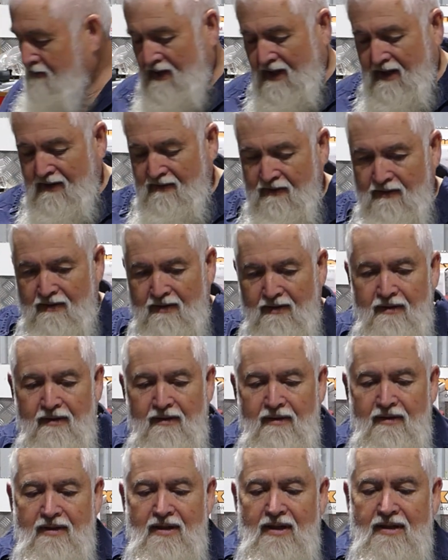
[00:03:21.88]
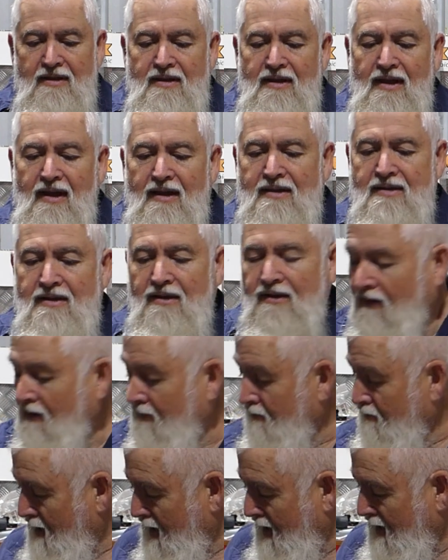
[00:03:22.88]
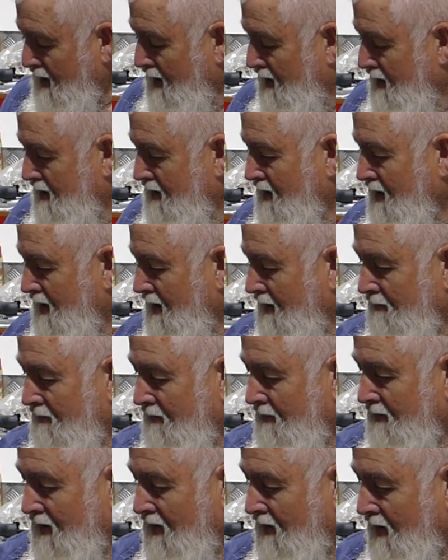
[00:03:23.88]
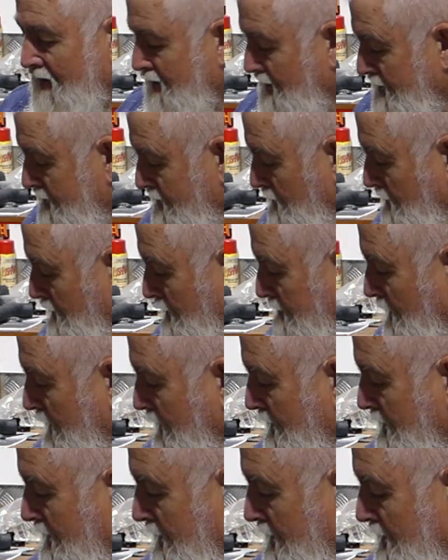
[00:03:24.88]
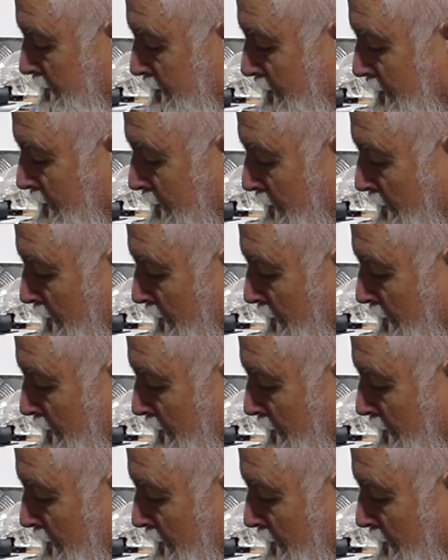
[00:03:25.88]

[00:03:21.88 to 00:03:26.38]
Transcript: there or not just does not matter. I just thought I'd make it easy,